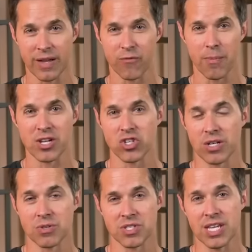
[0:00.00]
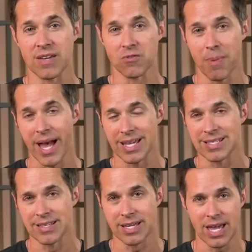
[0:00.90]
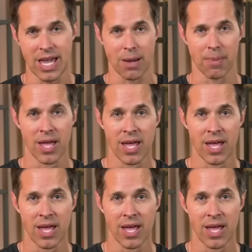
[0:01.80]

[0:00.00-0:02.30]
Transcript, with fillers: information he received back into the camp.